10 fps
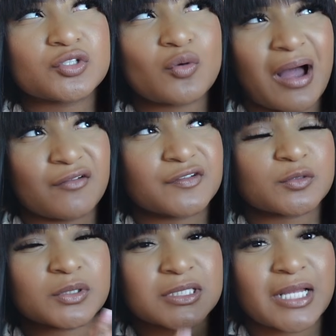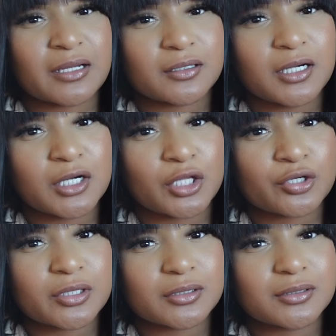Alphas, which is, like, a
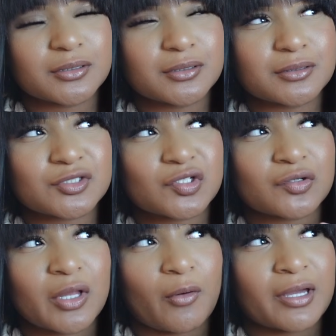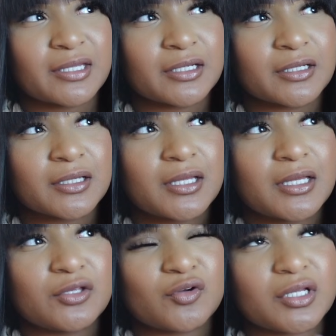clerk. So, they work in the...
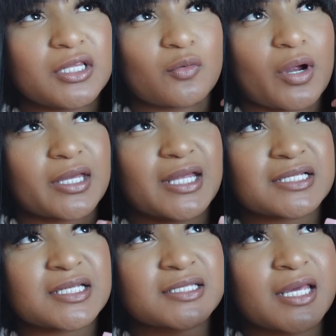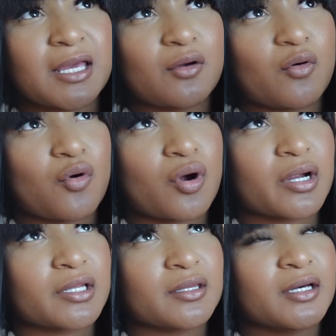You can either work in the SSA
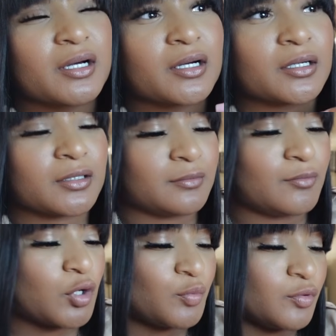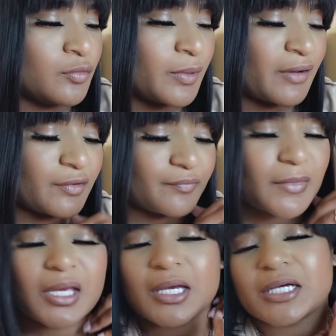or the motor pool, whatever.
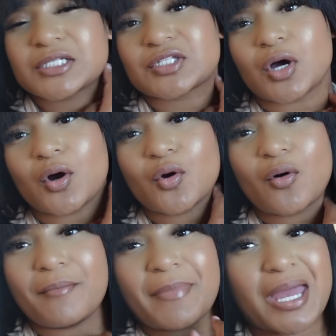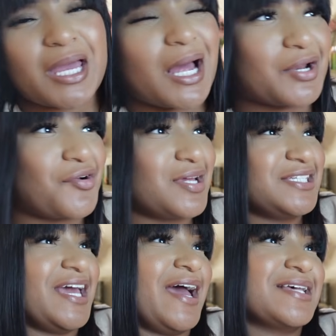So, Mayon,
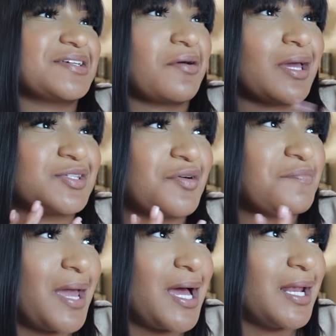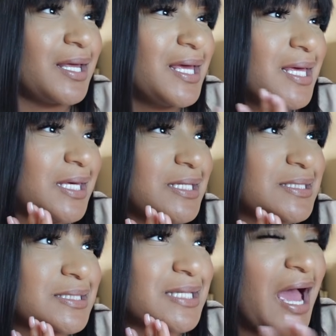crazy ass. Okay, so Mayon
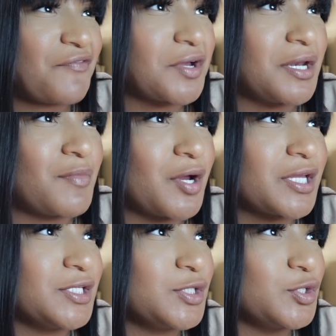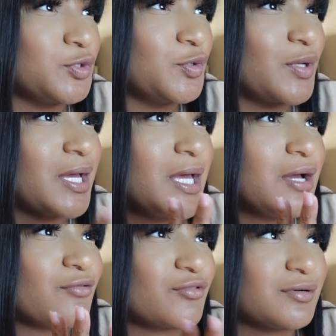is this African-American dude,
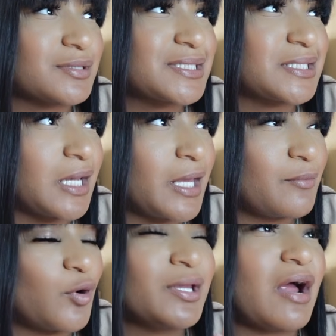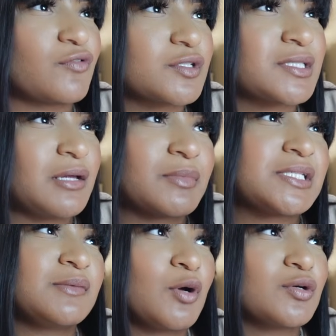real slim. Well, he not real slim
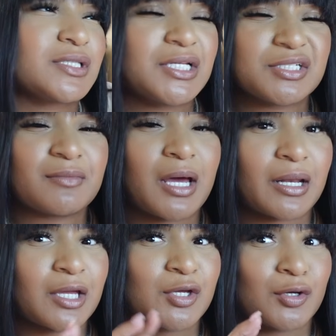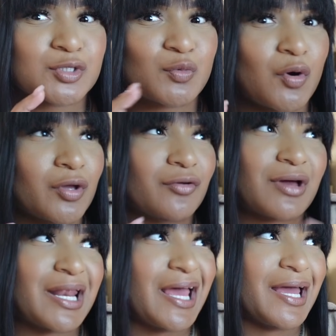because he been going to the gym now. Now he all swole. He don't
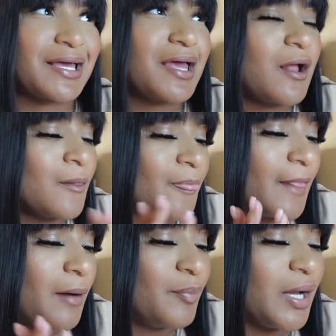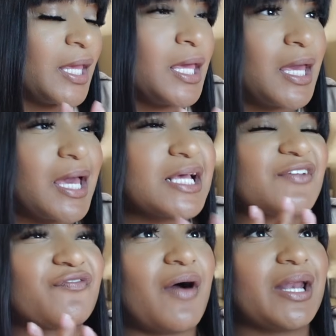know how to act. But he is
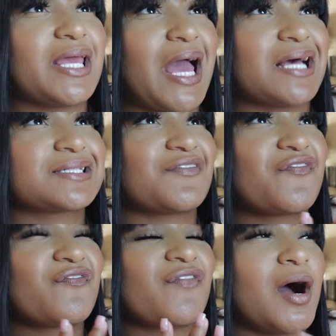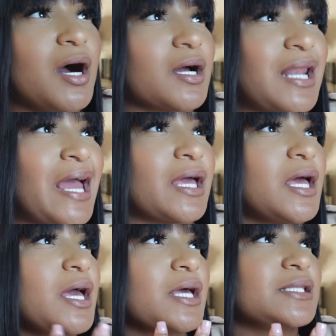funny as fuck. Like...
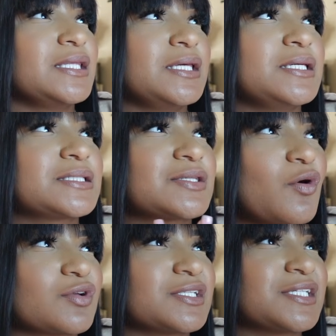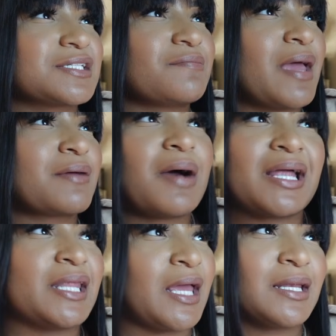These soldiers just make
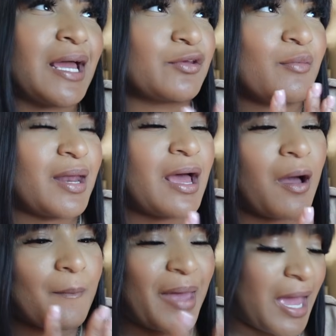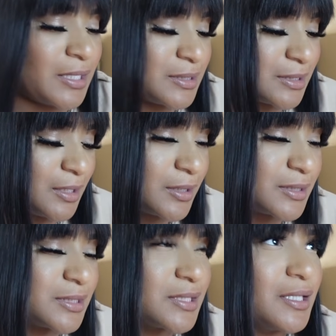my day. Like, no matter how bad it
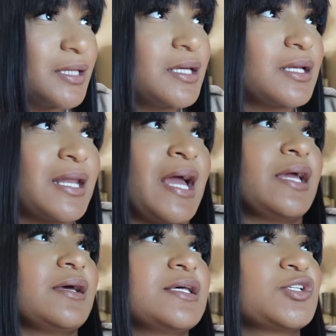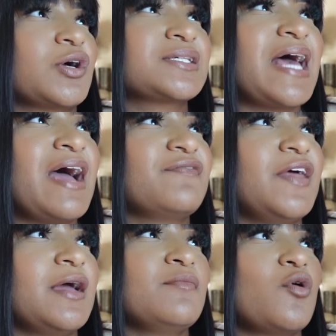sucks, like, as long as I have
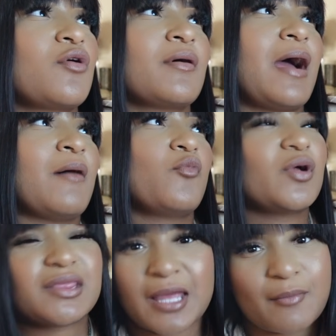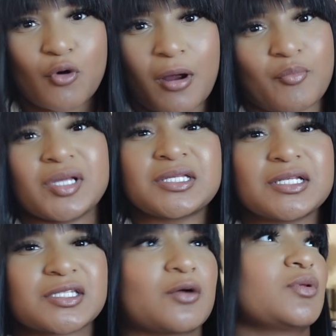them or I'm with them or I'm embracing
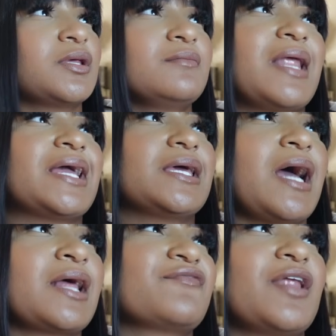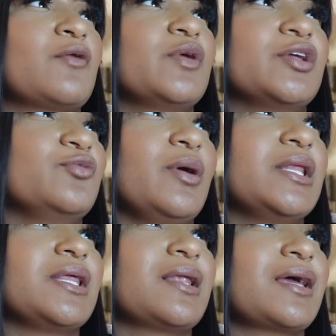the suck with them, like, I feel like we could do
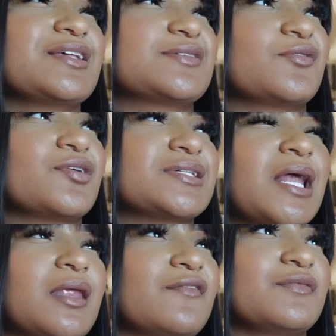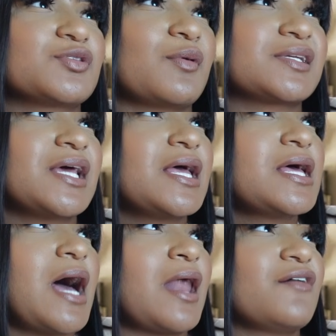anything. Like, it's so crazy. I love them so much.
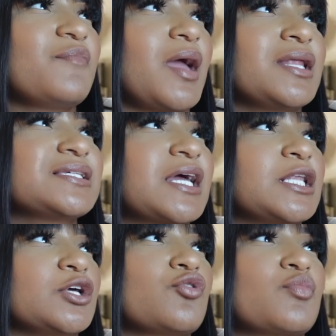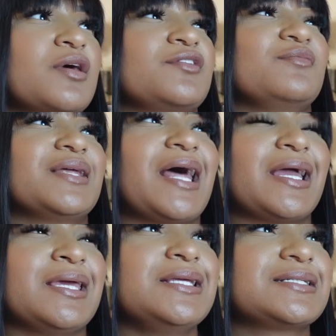I love Mayon. He's like a little brother to me.
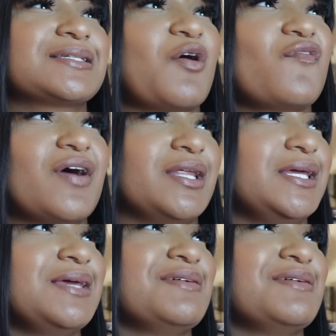Like, he's so funny.